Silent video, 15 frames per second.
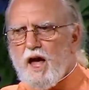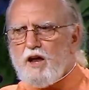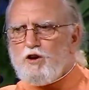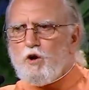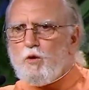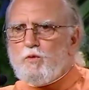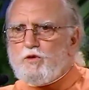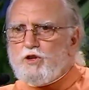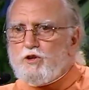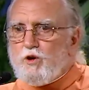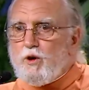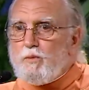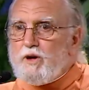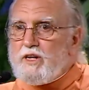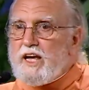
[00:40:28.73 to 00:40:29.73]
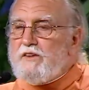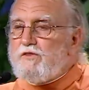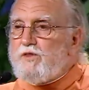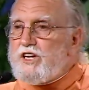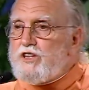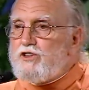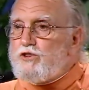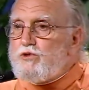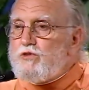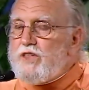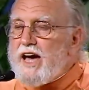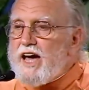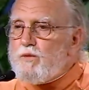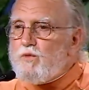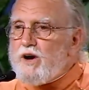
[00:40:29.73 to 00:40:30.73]
And open the door. But if we
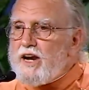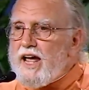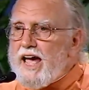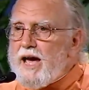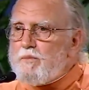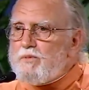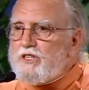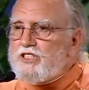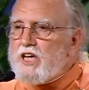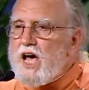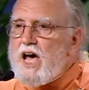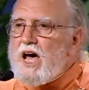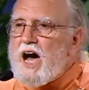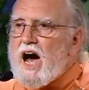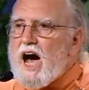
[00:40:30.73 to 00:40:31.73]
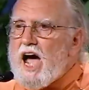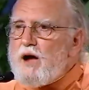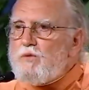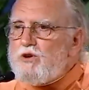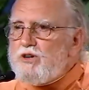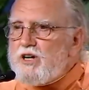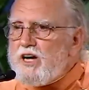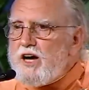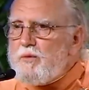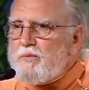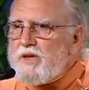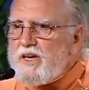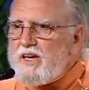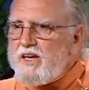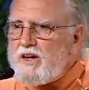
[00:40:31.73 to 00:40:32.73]
do that, what happens? I will
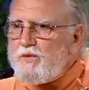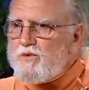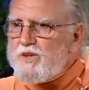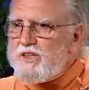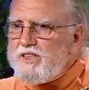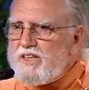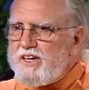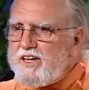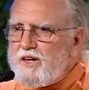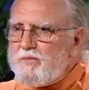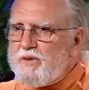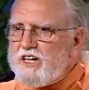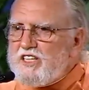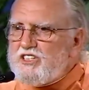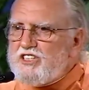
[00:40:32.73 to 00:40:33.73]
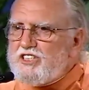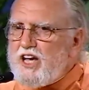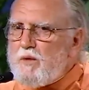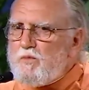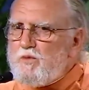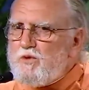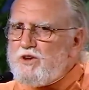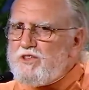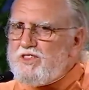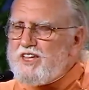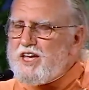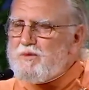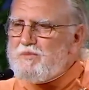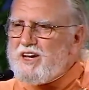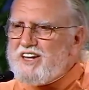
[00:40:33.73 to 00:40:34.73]
come in with him and sup
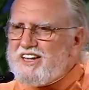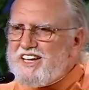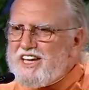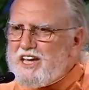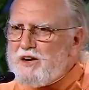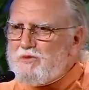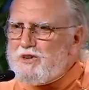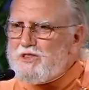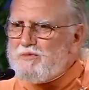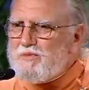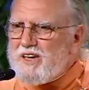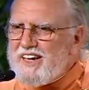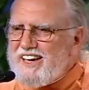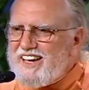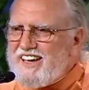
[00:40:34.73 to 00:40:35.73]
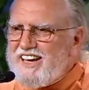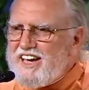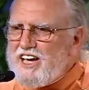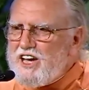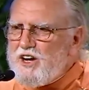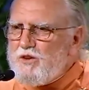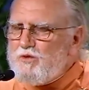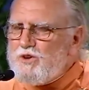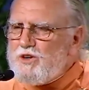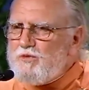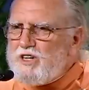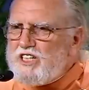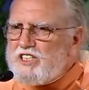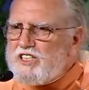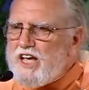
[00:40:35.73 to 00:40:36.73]
with him and he with me.
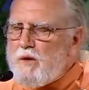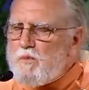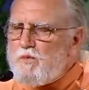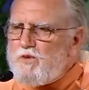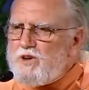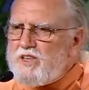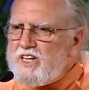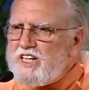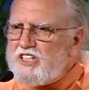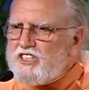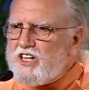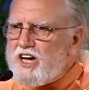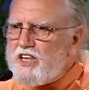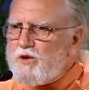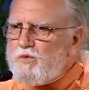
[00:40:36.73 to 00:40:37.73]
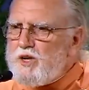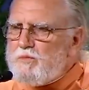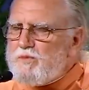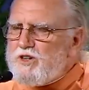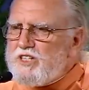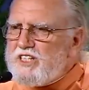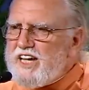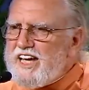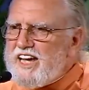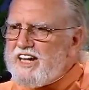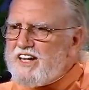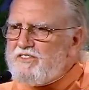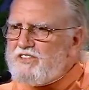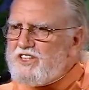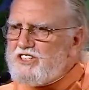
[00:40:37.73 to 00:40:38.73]
When we sup with each other, we
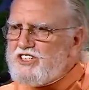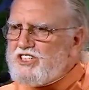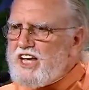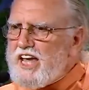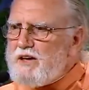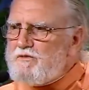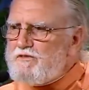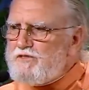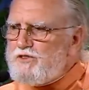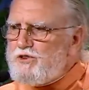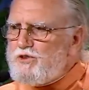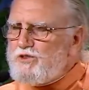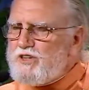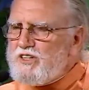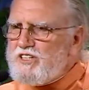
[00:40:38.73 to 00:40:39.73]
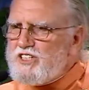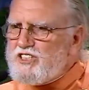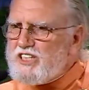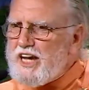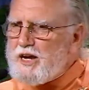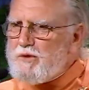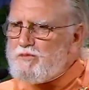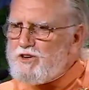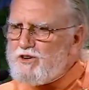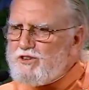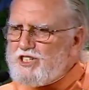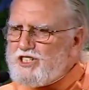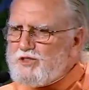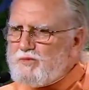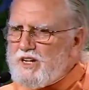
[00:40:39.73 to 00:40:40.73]
partake of the same food, of the same
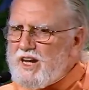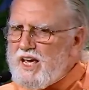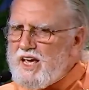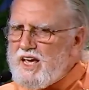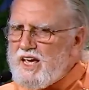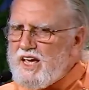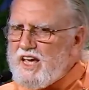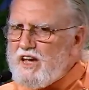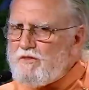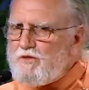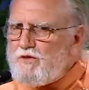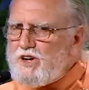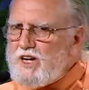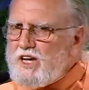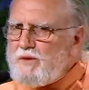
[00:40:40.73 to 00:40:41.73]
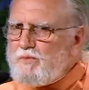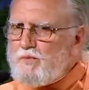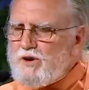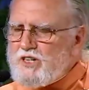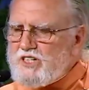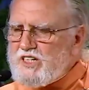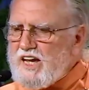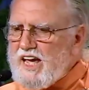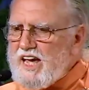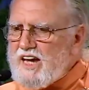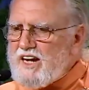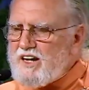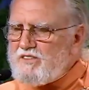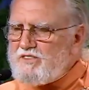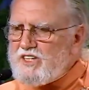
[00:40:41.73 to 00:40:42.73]
nourishment. If we
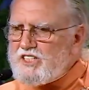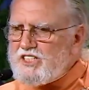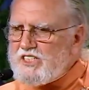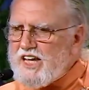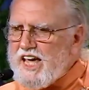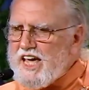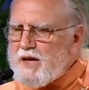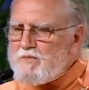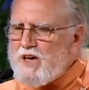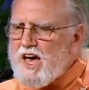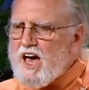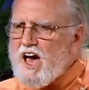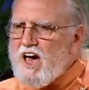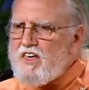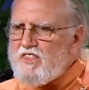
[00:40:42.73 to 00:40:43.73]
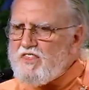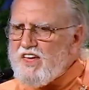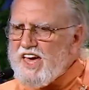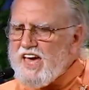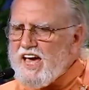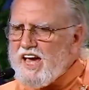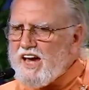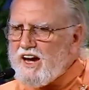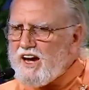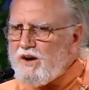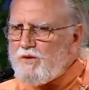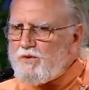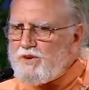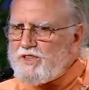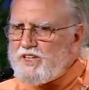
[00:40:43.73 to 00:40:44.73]
partake of the same
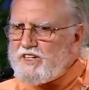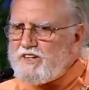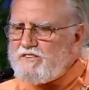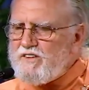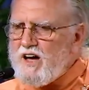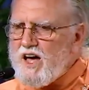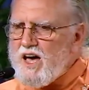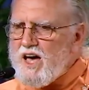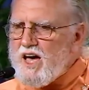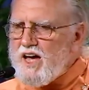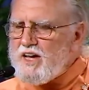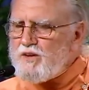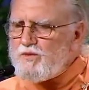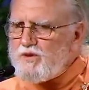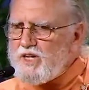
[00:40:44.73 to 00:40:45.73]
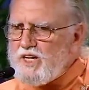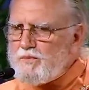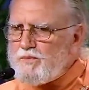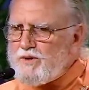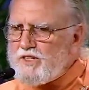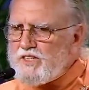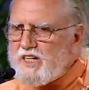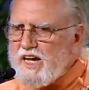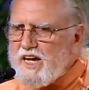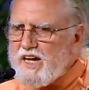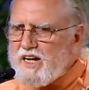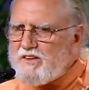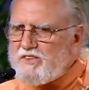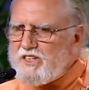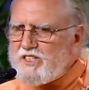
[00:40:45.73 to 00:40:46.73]
thing with the divine, we
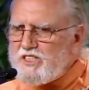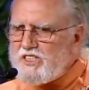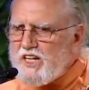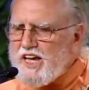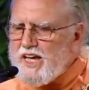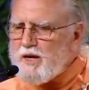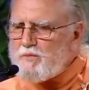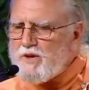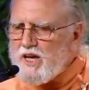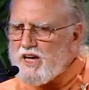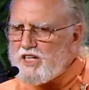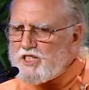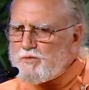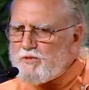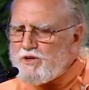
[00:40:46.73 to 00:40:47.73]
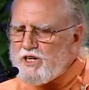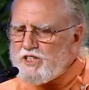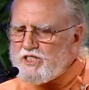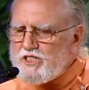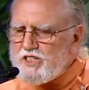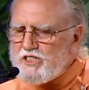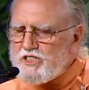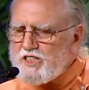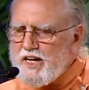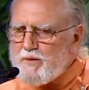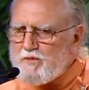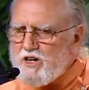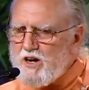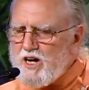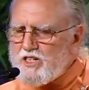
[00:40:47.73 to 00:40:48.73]
partake of the same experience, the
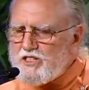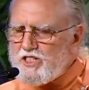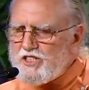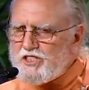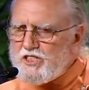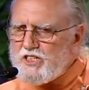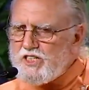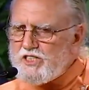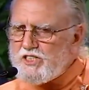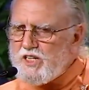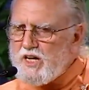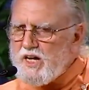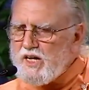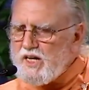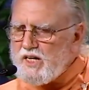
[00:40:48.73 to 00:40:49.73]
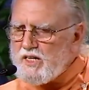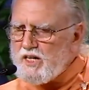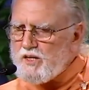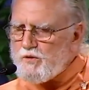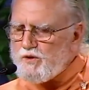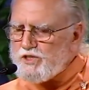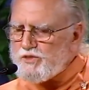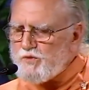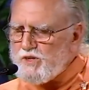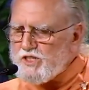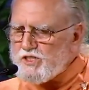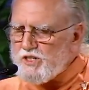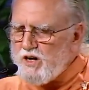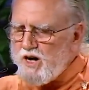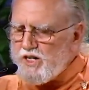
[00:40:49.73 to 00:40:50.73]
same consciousness. In other words,
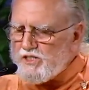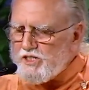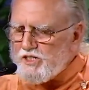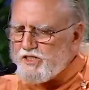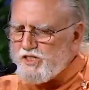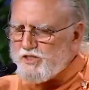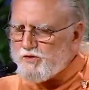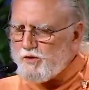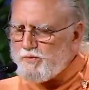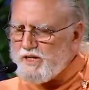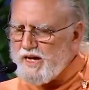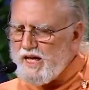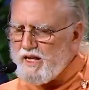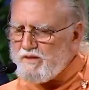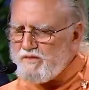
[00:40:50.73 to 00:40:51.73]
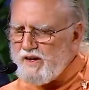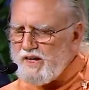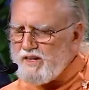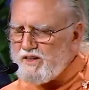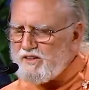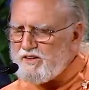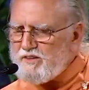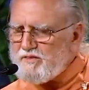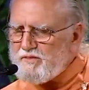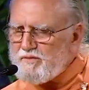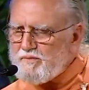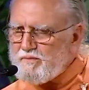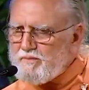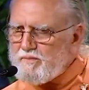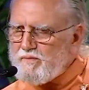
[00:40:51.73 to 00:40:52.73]
one's consciousness will be elevated,
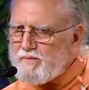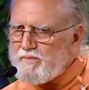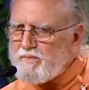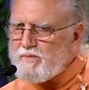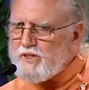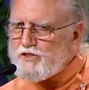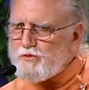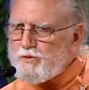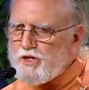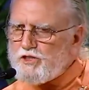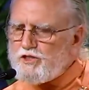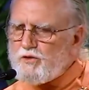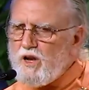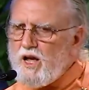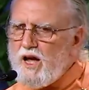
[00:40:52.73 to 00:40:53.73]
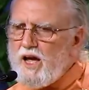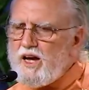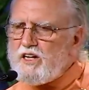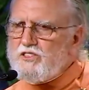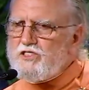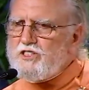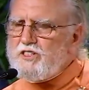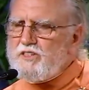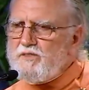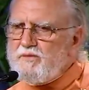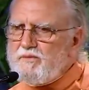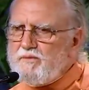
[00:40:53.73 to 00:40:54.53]
spiritualized.